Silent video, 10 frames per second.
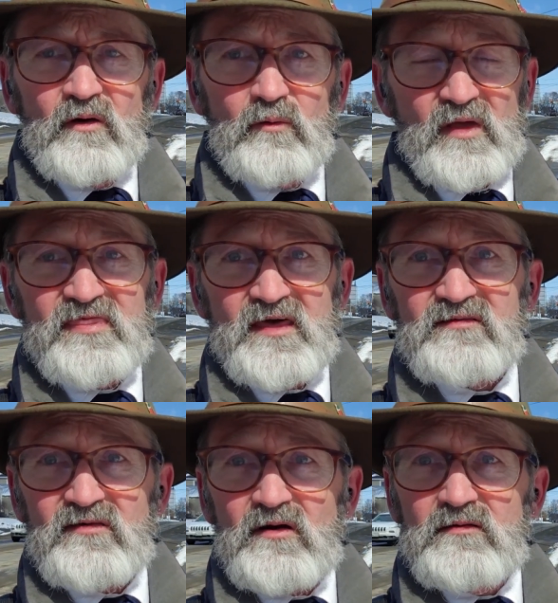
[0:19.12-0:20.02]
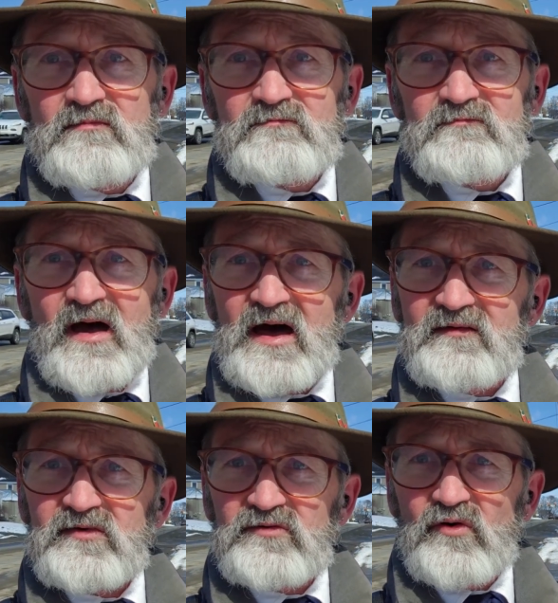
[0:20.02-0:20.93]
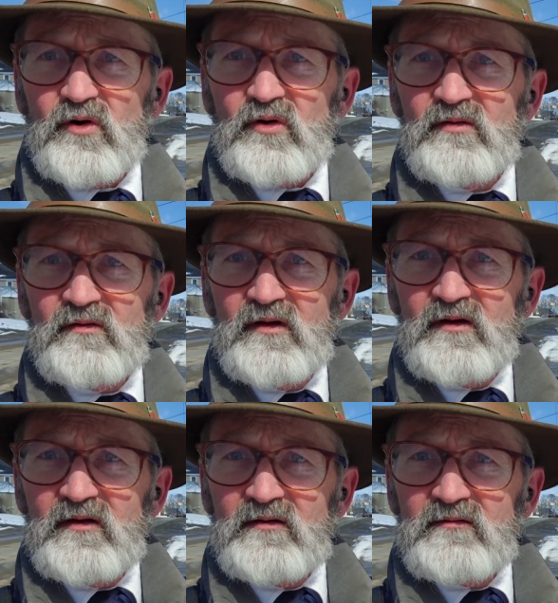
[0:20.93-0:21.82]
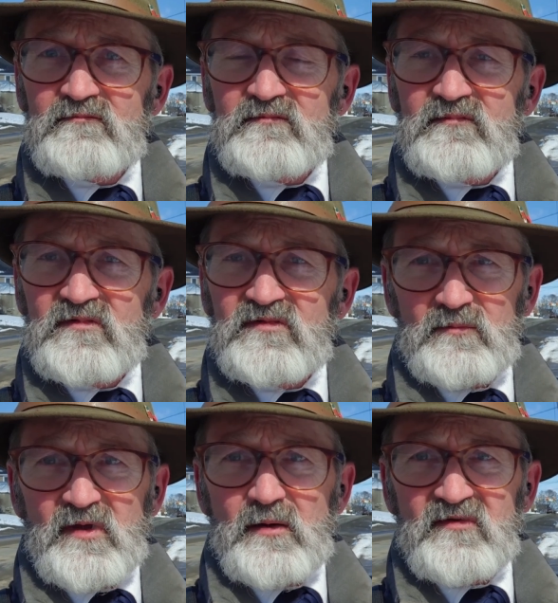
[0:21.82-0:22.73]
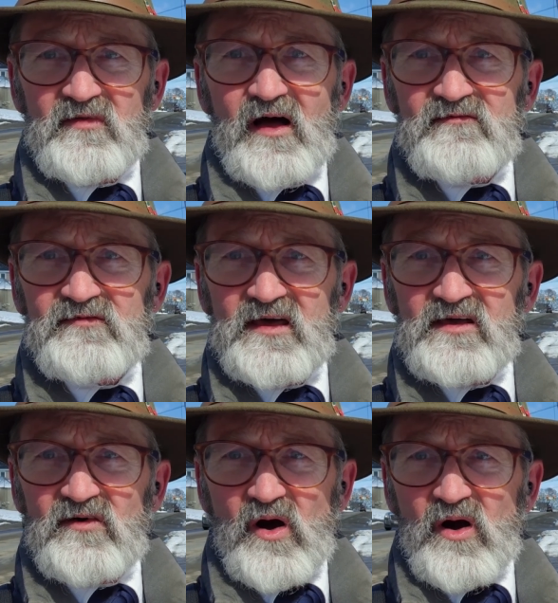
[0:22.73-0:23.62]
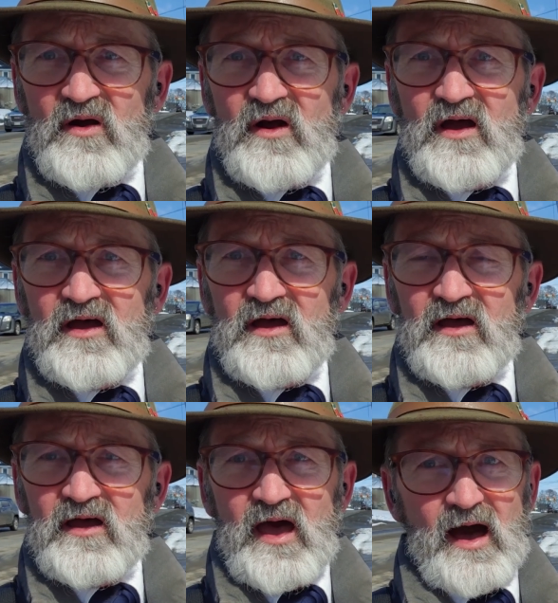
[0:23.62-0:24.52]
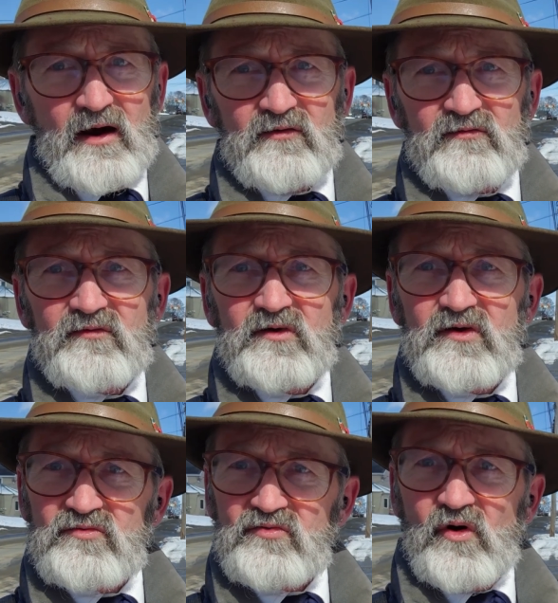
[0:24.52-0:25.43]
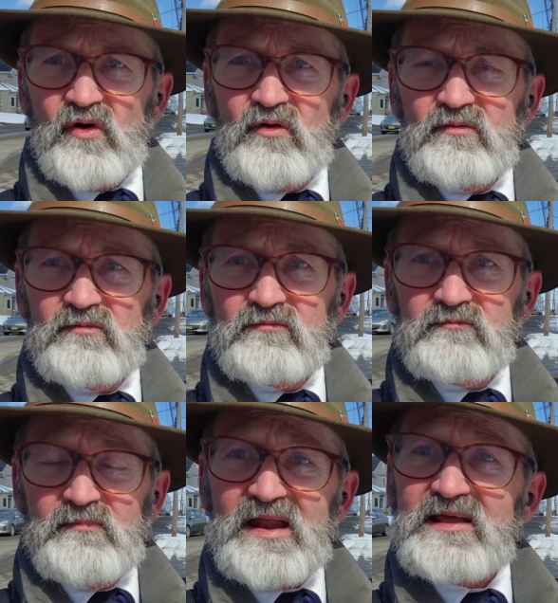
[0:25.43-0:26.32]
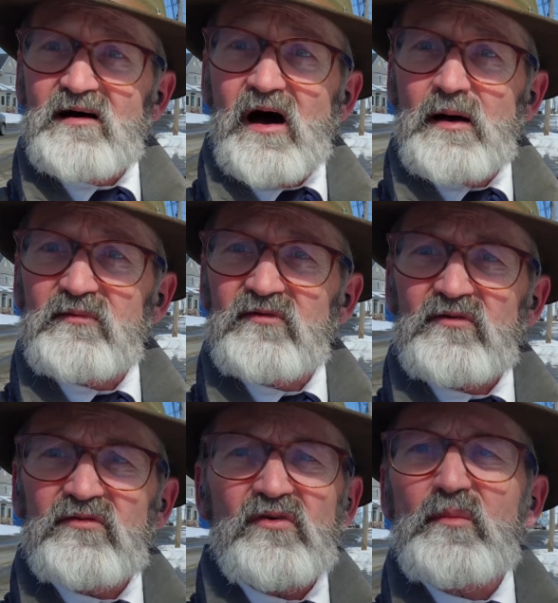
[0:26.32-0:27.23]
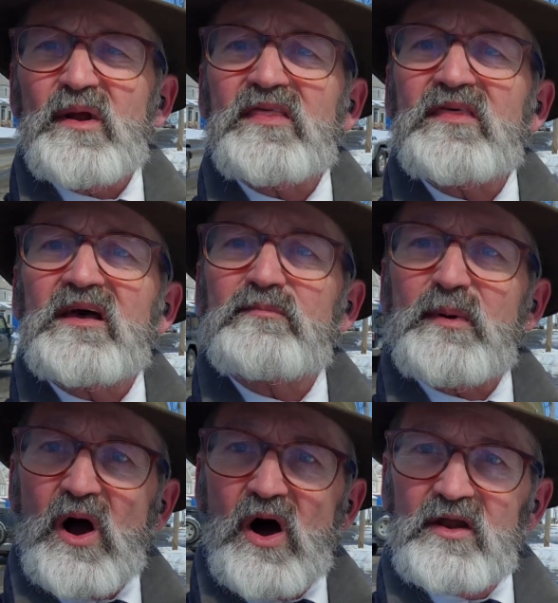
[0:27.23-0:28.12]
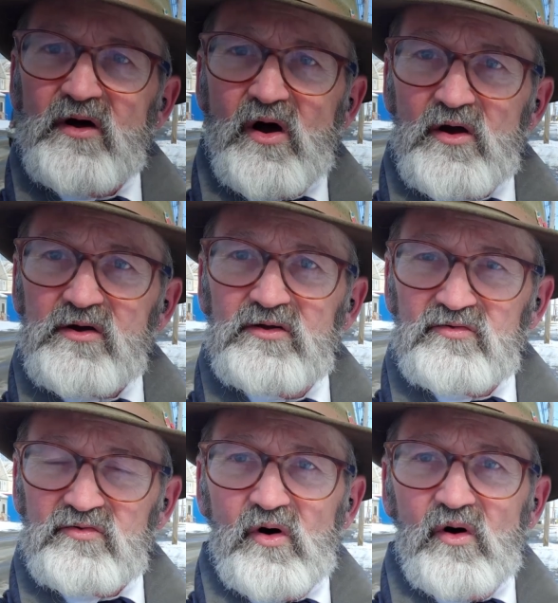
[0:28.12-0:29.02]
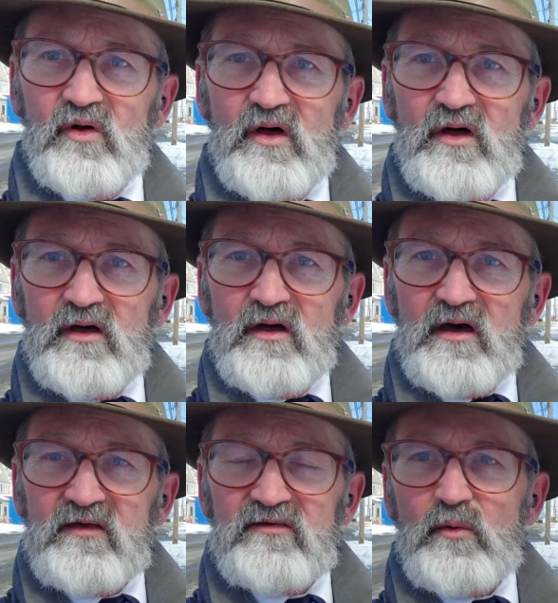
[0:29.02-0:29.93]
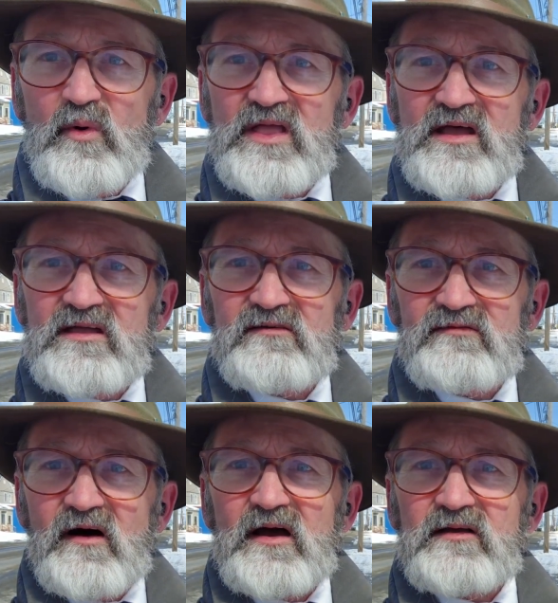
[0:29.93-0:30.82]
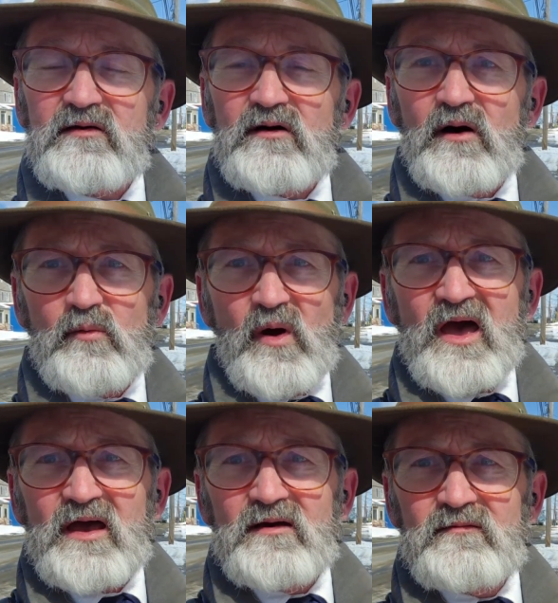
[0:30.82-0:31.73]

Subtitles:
when things are out of control. Sometimes in life, things are out of control. Many times, there's so many things beyond our control. And so we need to find a way.